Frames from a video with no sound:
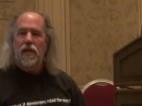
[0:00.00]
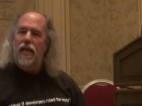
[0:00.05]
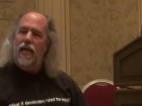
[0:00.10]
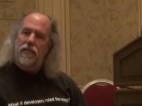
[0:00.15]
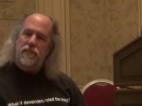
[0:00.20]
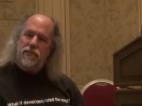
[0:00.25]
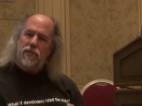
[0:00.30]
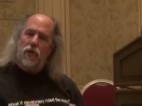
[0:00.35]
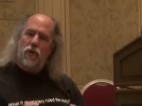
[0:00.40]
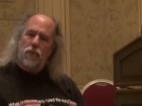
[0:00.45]

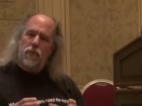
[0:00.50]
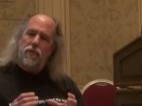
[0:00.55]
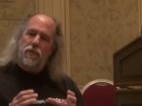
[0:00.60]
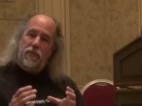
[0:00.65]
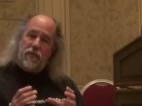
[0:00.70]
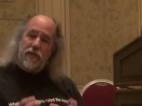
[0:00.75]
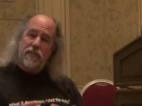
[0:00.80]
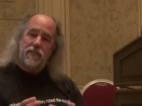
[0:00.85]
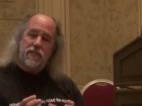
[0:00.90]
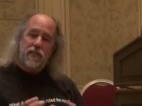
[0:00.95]
And so
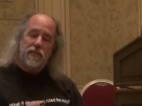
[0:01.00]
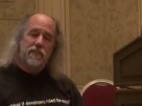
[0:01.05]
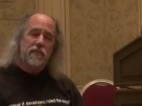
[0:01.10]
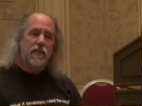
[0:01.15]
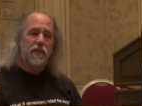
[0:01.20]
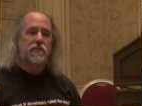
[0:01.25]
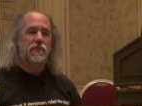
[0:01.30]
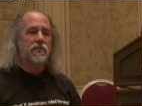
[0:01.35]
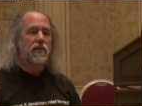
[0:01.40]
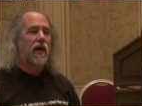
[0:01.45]
this is an
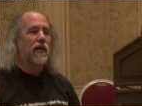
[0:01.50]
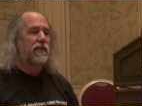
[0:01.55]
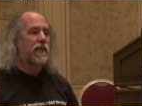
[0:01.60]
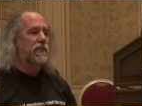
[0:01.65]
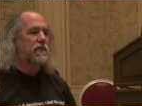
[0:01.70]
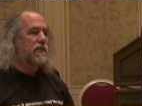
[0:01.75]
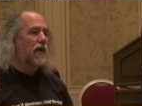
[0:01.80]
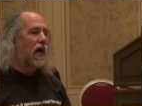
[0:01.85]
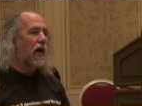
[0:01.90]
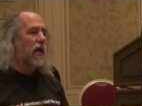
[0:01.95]

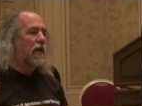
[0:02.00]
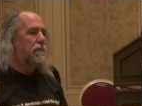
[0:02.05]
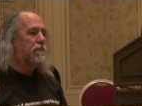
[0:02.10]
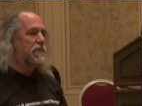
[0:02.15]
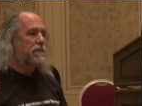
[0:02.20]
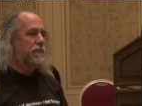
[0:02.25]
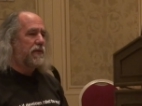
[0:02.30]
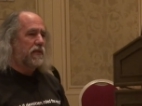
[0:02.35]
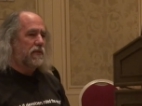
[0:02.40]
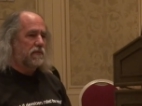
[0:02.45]
exciting time
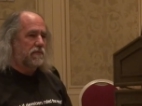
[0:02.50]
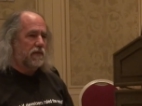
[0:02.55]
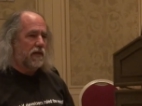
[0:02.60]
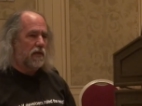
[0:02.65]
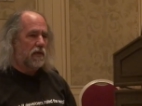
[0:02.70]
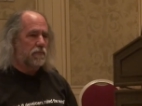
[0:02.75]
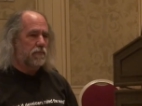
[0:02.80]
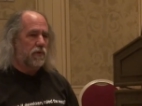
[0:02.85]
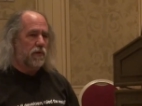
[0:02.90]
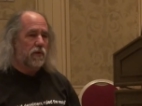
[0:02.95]
to be a
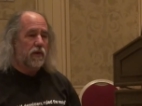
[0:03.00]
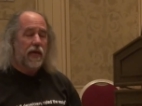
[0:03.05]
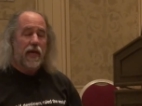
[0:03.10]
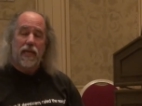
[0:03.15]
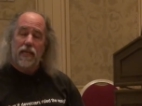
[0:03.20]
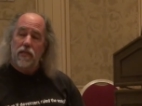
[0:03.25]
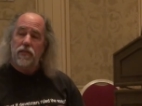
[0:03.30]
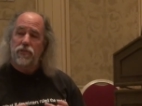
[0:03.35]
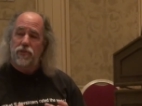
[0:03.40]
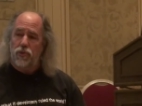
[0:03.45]
developer,
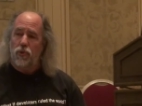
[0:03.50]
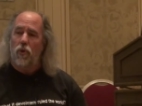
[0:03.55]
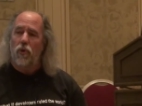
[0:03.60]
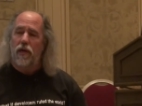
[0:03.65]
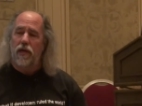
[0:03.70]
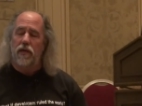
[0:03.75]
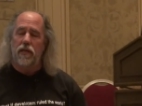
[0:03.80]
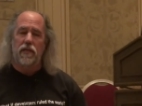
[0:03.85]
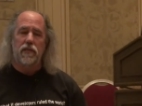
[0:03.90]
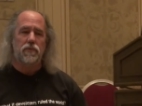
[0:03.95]
and enjoy
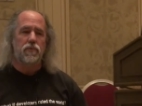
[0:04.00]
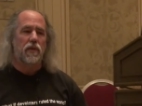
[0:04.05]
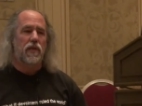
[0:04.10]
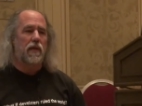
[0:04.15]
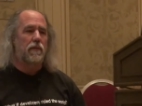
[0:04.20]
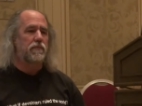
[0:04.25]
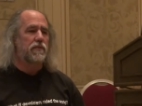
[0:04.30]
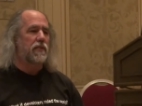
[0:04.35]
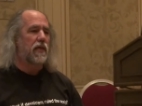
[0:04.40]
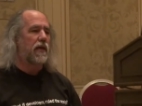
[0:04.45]
it is what
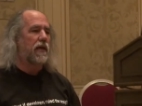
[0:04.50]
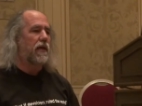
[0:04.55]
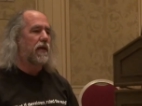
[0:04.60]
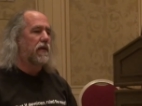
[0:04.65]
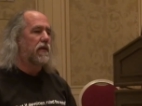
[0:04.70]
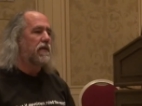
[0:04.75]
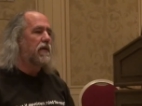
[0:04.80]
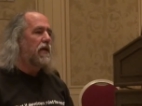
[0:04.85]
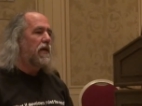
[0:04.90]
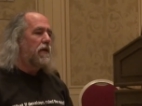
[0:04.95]
I'm
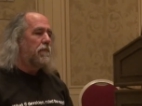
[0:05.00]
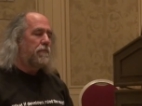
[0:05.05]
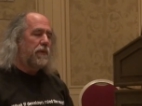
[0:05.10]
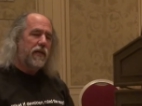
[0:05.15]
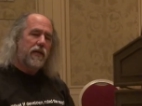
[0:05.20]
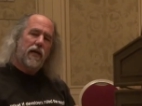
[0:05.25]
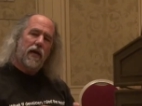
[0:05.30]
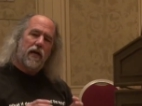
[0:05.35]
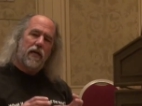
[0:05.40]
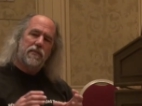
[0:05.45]
saying,
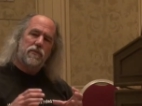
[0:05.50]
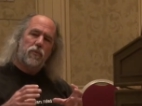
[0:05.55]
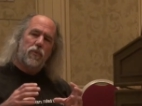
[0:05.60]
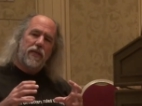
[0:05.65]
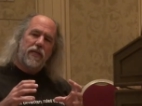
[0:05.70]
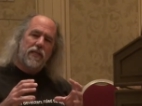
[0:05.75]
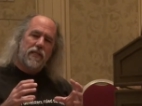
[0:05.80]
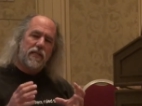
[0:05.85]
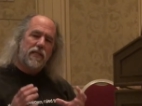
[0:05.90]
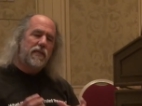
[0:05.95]
because we
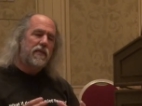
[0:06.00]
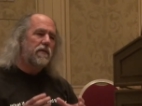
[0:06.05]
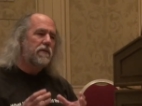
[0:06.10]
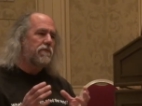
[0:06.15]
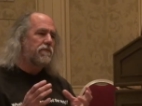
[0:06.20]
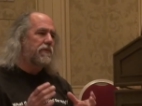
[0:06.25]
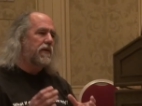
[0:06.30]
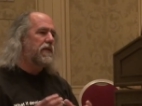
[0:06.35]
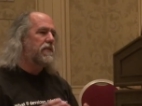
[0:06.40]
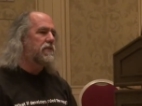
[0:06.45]

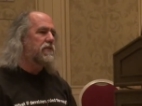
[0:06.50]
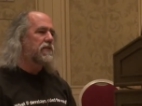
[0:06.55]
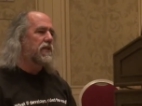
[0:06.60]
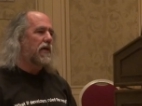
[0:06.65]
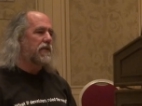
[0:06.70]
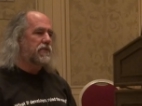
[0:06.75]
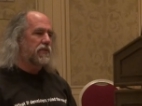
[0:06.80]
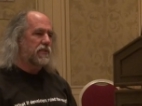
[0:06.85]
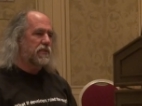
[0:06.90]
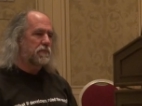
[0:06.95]
live in
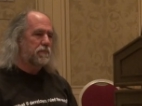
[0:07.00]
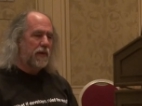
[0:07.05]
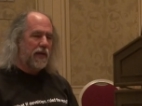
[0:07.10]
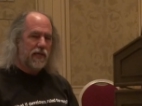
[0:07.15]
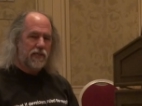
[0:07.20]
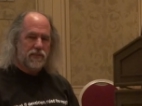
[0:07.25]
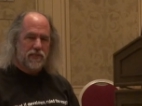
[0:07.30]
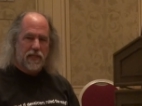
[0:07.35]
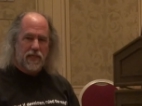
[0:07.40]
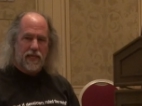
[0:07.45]
such a
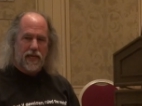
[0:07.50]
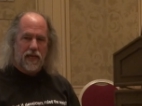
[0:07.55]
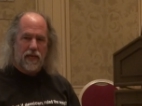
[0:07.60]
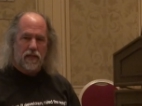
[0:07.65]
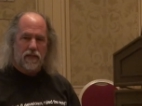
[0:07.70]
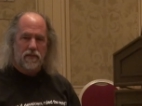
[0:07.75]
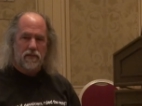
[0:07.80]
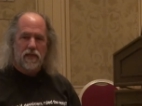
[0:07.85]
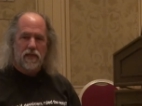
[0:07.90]
space again.